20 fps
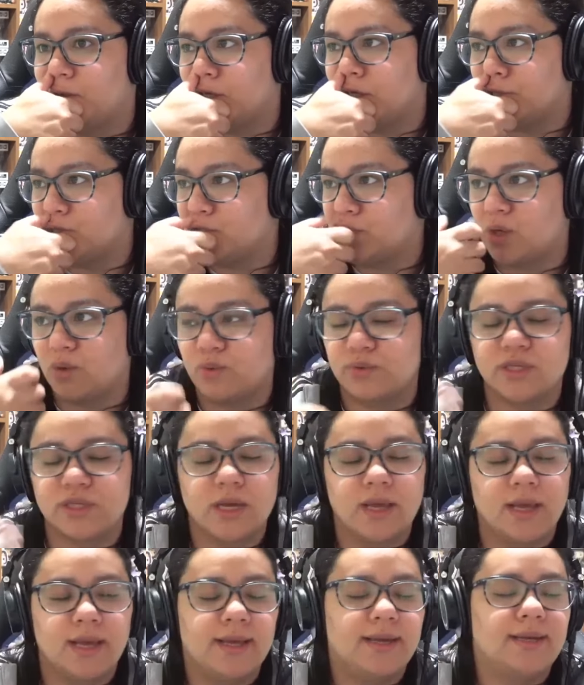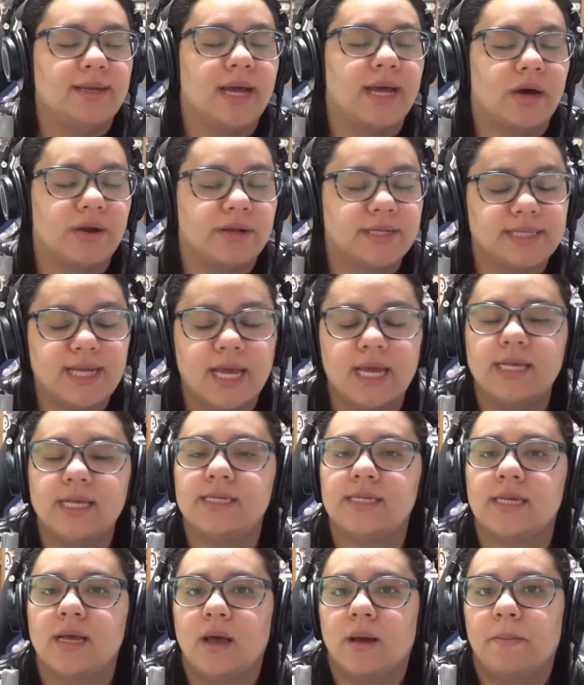on shows nowadays.